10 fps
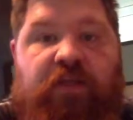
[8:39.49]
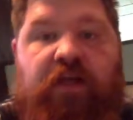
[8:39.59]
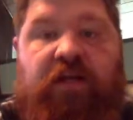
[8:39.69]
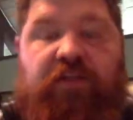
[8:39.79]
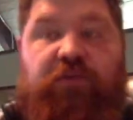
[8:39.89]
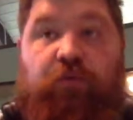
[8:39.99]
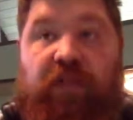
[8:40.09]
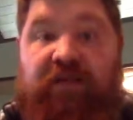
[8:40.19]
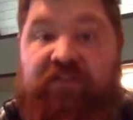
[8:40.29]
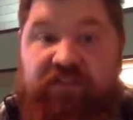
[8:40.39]
You will
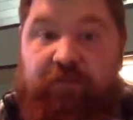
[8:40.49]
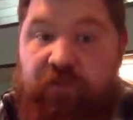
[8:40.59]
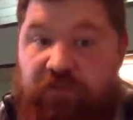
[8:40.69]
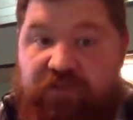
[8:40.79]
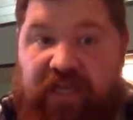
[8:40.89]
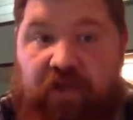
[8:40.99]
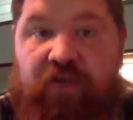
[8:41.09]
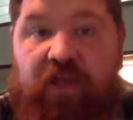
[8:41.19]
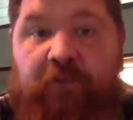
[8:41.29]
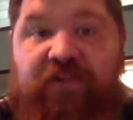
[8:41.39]
have a similar sound,
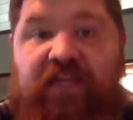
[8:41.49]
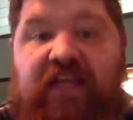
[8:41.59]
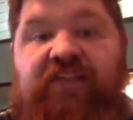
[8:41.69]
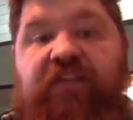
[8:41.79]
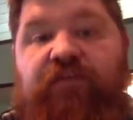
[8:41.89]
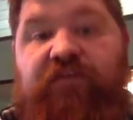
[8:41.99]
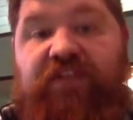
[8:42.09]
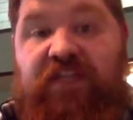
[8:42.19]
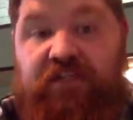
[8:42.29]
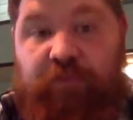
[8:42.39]
but the
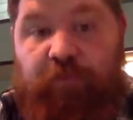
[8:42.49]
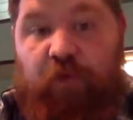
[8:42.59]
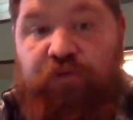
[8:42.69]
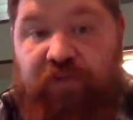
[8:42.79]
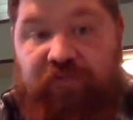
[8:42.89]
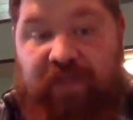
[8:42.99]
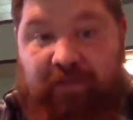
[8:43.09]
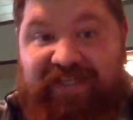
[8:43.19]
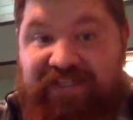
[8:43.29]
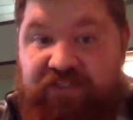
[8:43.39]
AC15s, both of them
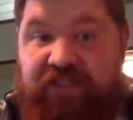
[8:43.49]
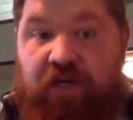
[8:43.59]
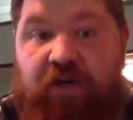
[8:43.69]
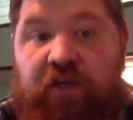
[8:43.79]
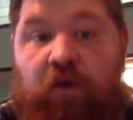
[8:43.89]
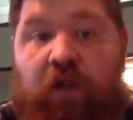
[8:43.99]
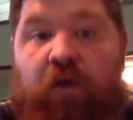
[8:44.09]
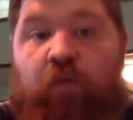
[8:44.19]
in stereo,